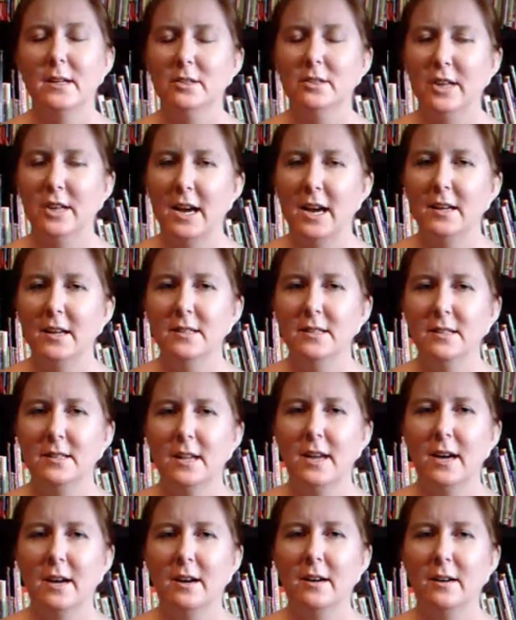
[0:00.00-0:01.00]
Jack is
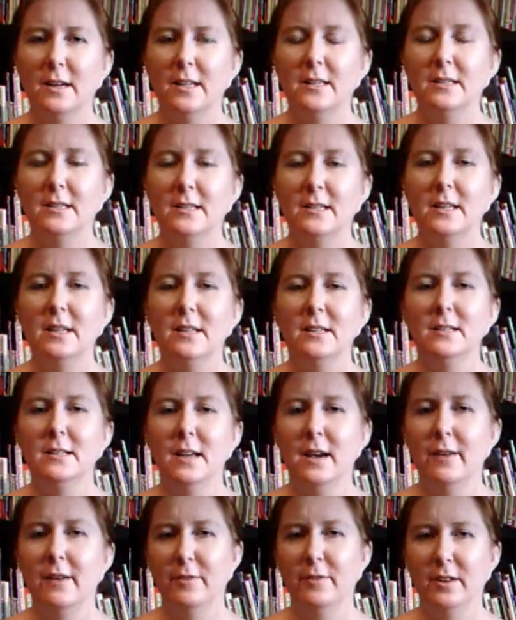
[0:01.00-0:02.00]
there and sees
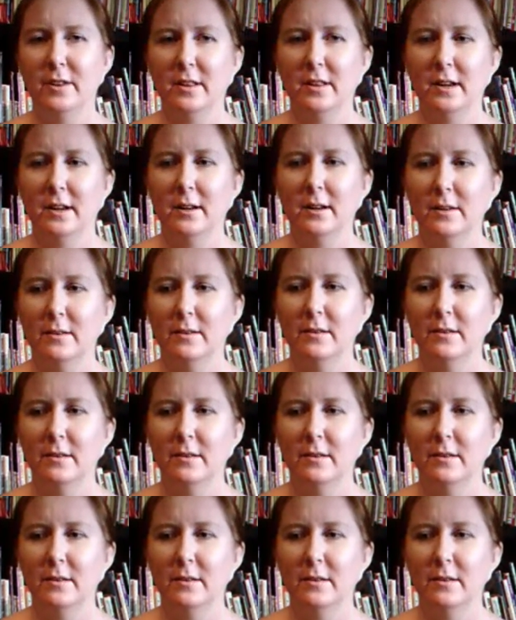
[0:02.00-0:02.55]
everything.